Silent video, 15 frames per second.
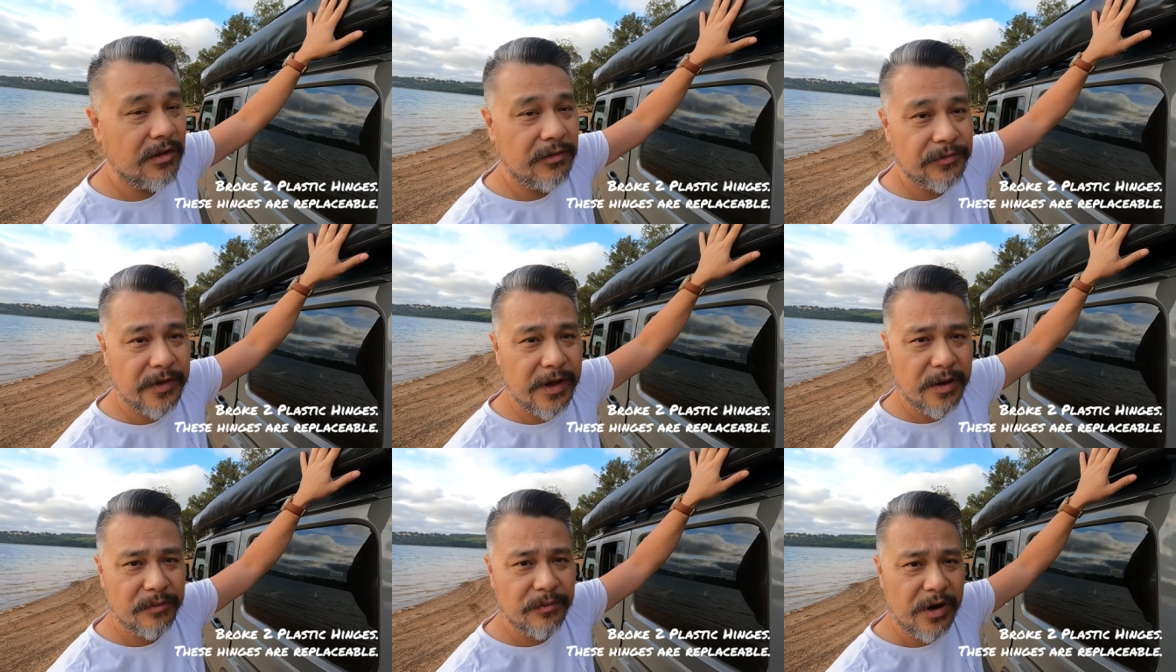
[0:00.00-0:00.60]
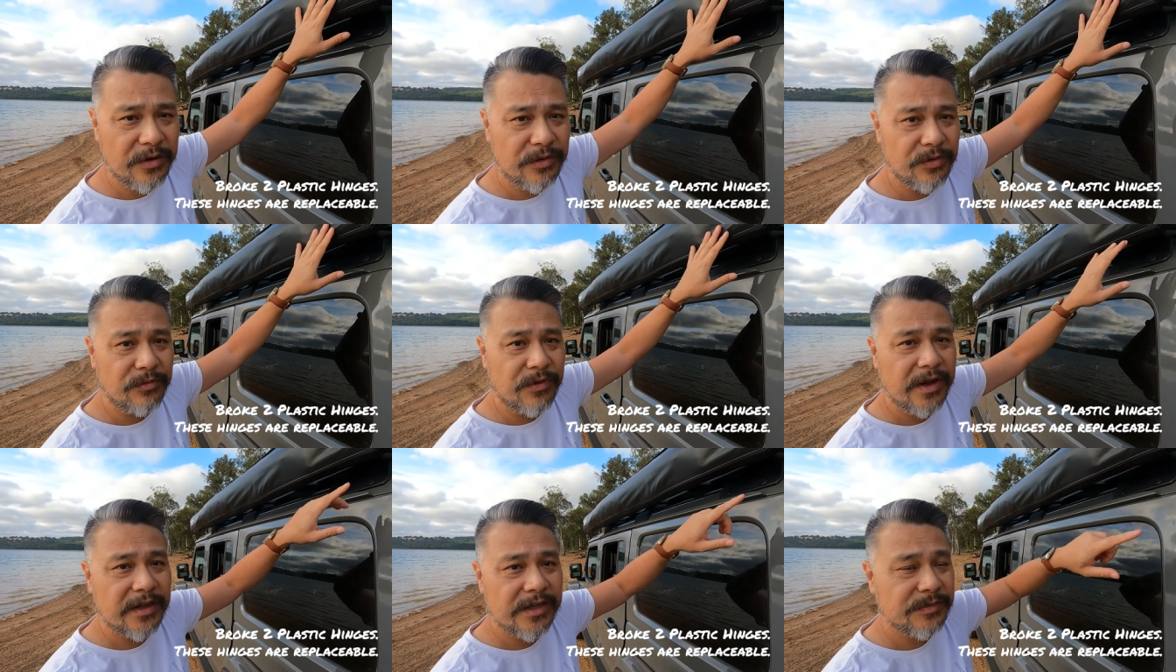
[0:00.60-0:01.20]
enough uh, Rhino
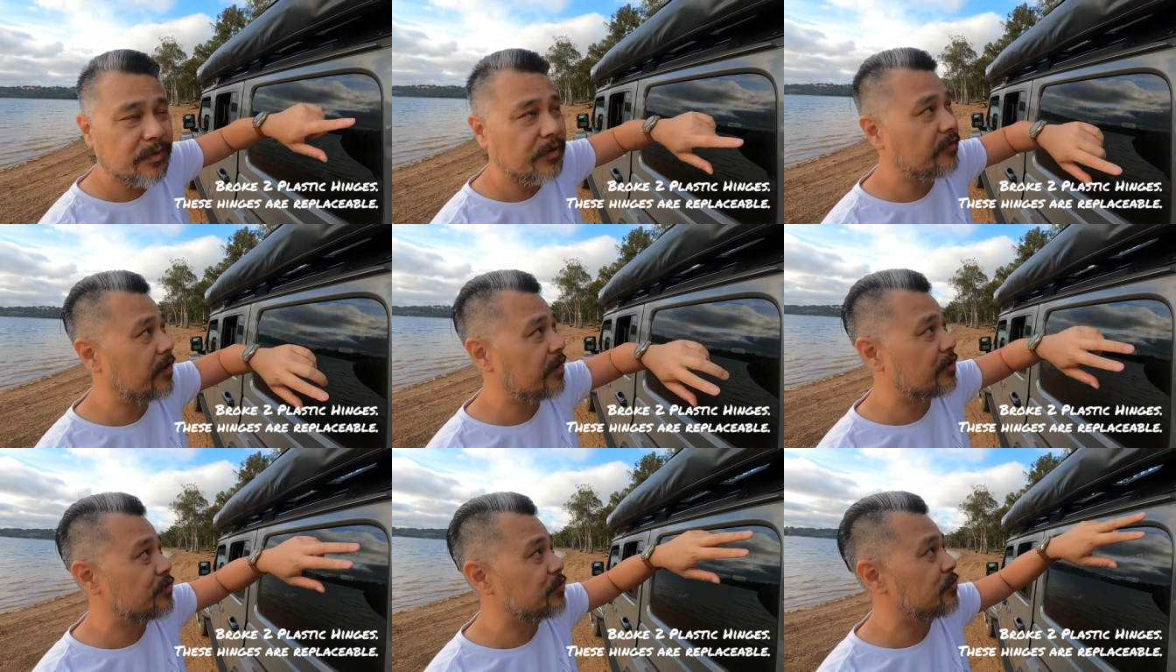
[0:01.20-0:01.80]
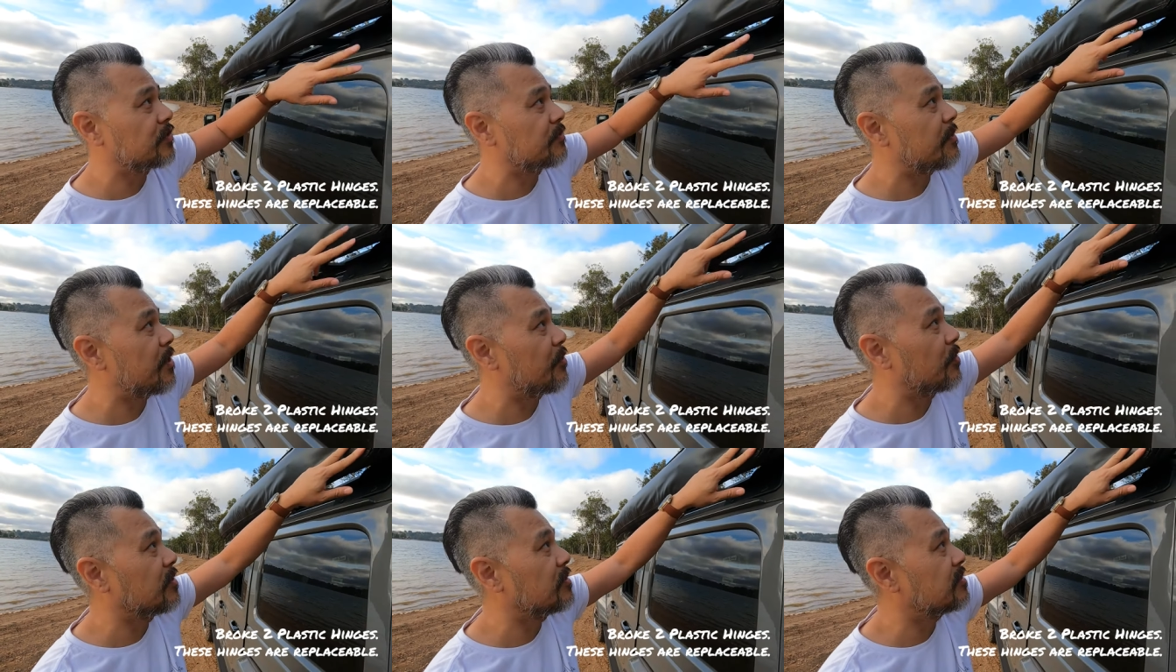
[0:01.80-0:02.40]
Rack has provided two
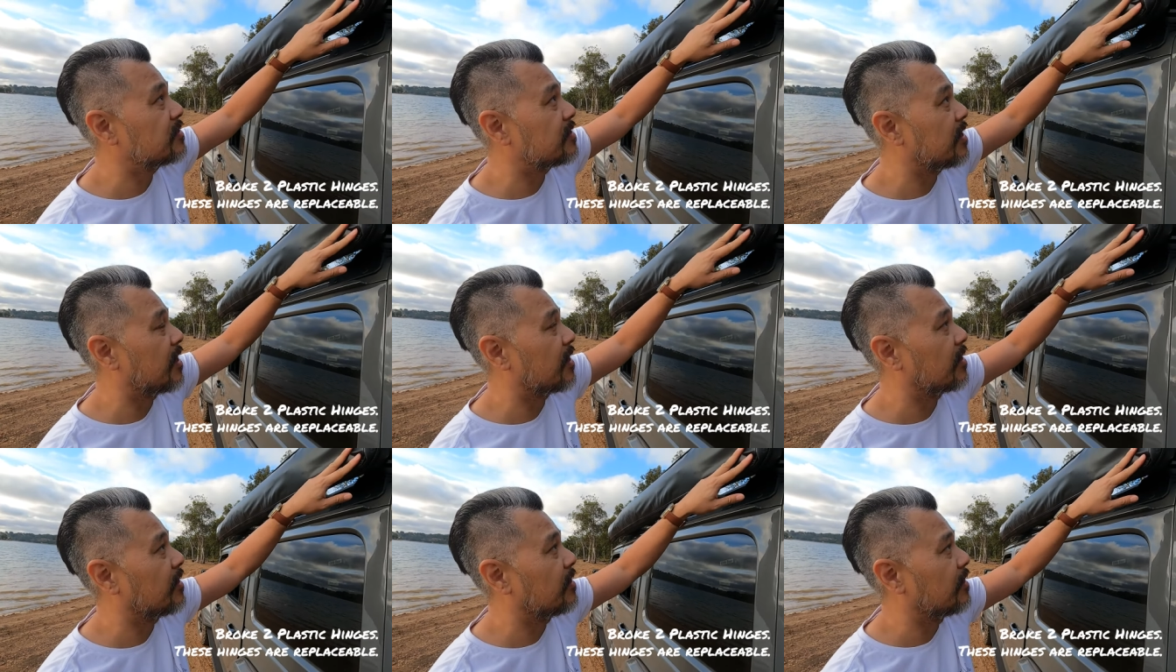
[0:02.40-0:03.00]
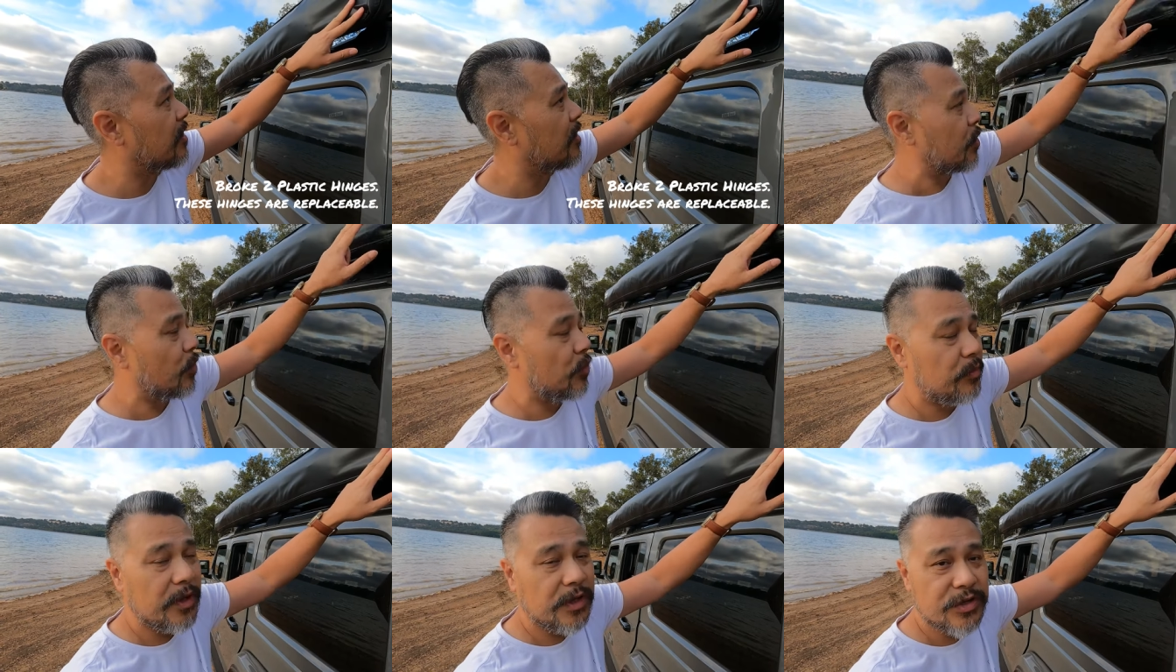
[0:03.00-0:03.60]
spare ones that I can go
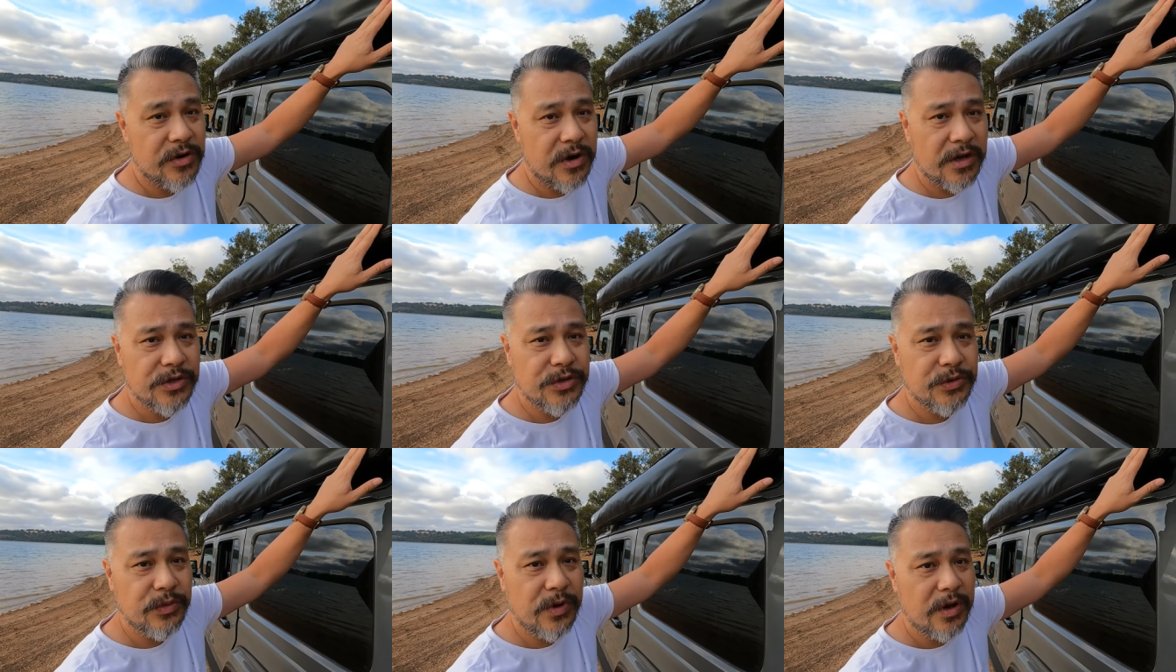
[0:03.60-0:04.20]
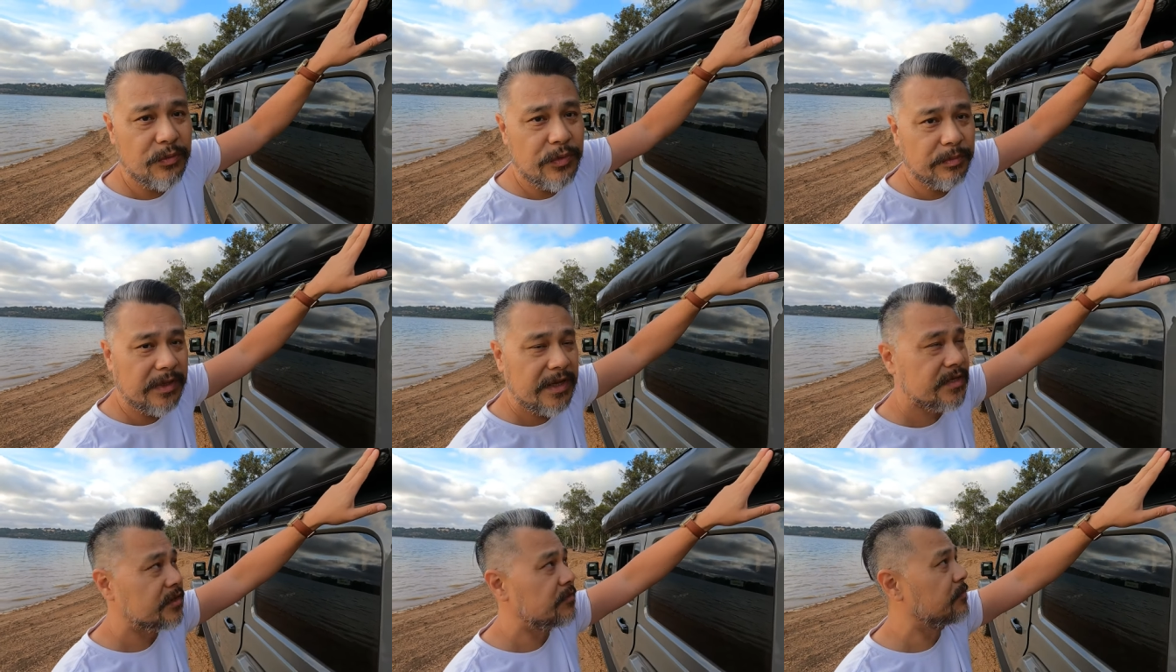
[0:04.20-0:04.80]
home and try to uh,
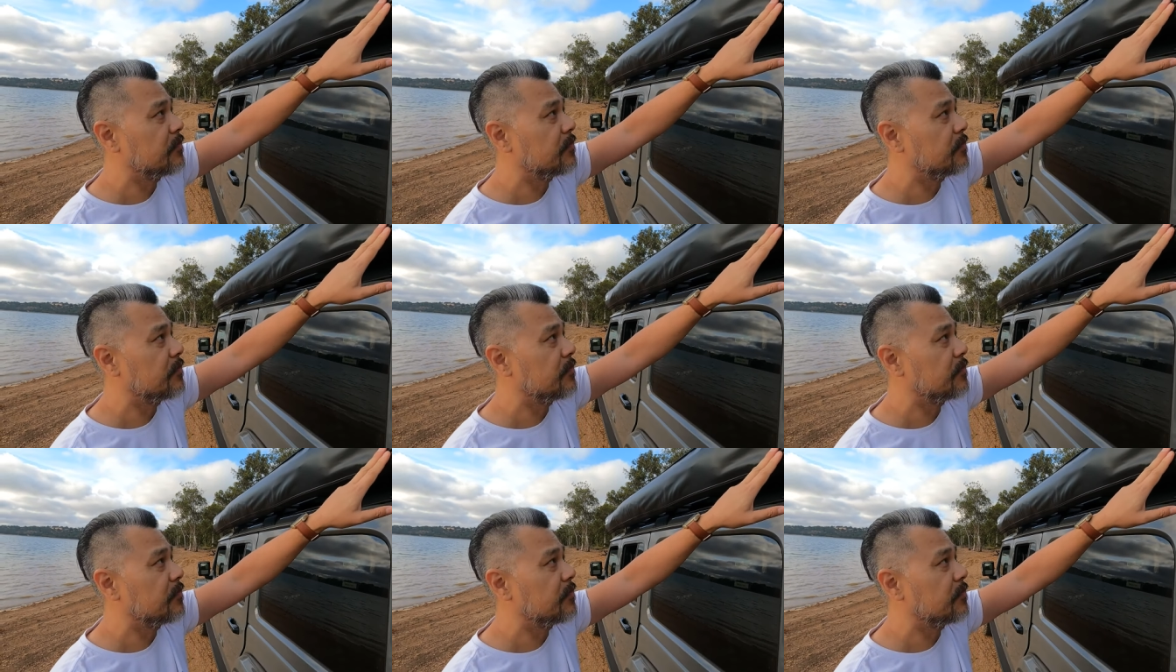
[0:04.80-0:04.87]
replace